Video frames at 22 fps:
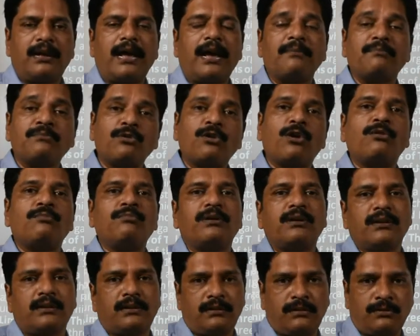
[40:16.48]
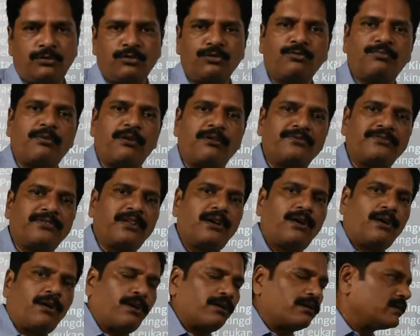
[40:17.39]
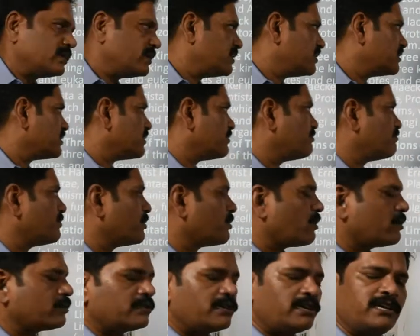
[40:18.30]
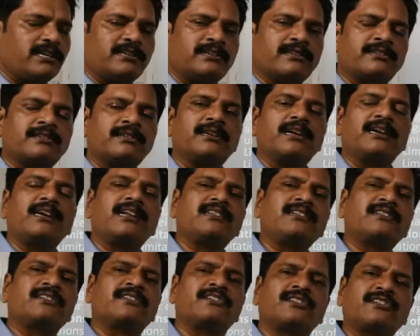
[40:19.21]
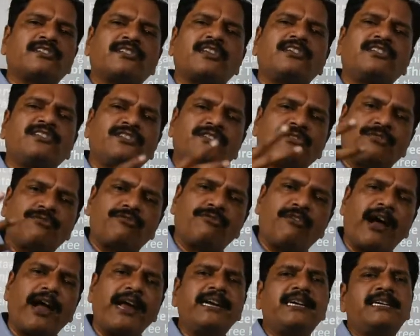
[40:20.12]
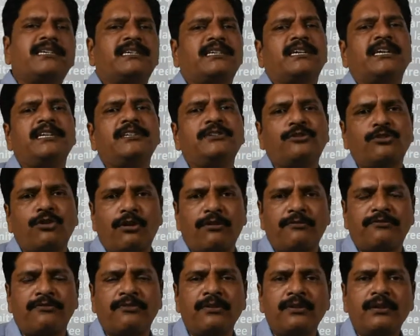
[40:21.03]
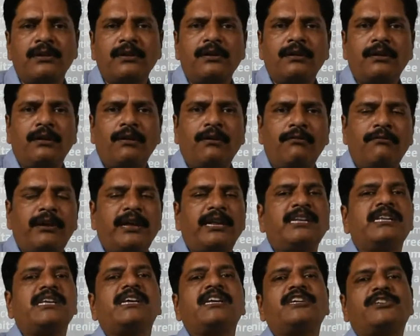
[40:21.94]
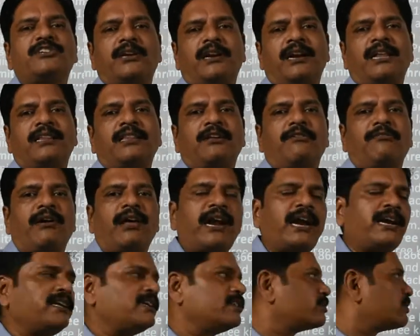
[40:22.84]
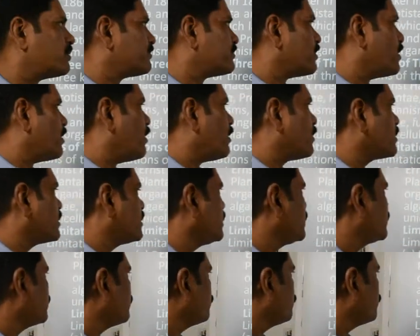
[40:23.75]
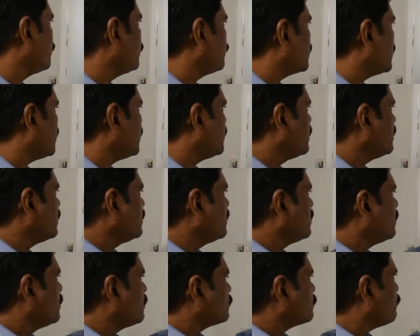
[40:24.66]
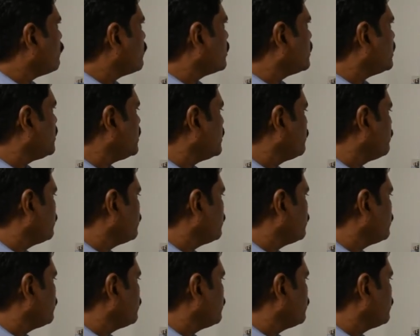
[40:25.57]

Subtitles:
abnormal group of the organism, because it has such a wide range of variation and the varieties of the organism, okay. So what are the